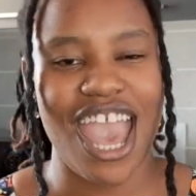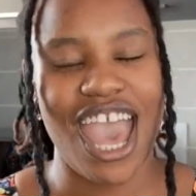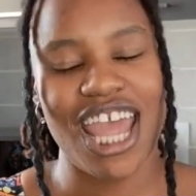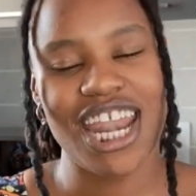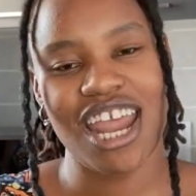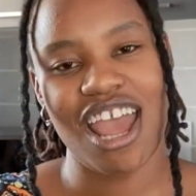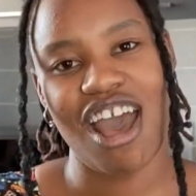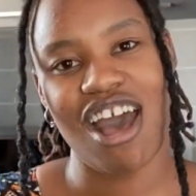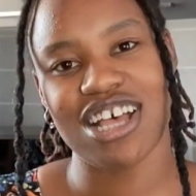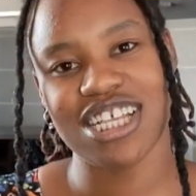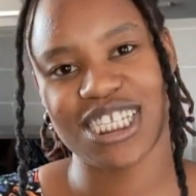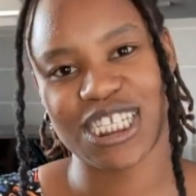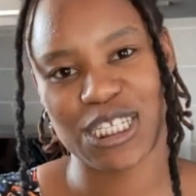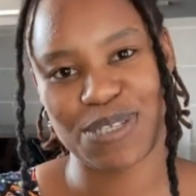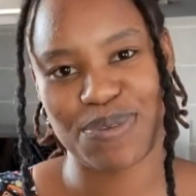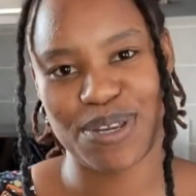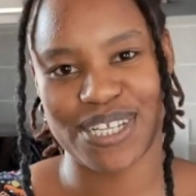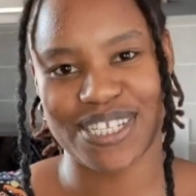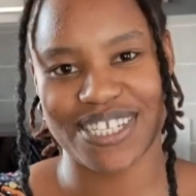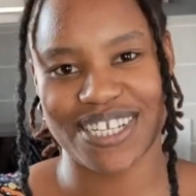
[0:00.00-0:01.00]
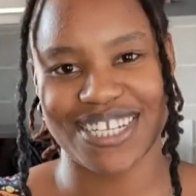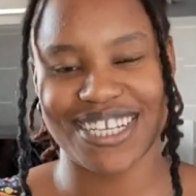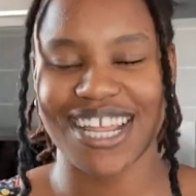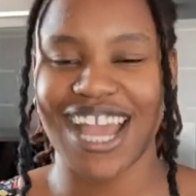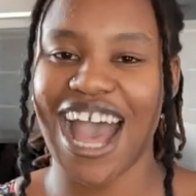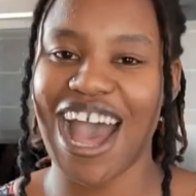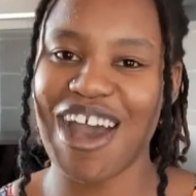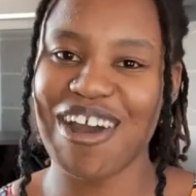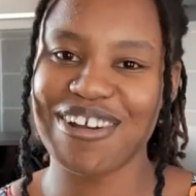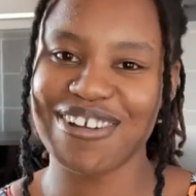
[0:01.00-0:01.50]
and I asked this person,
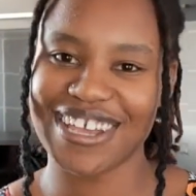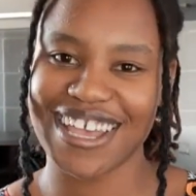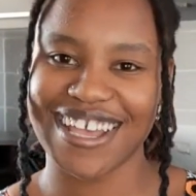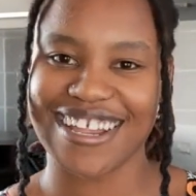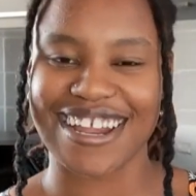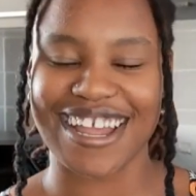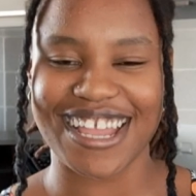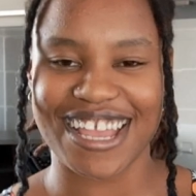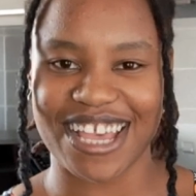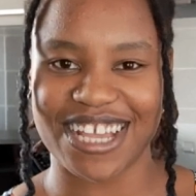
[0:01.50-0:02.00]
how can I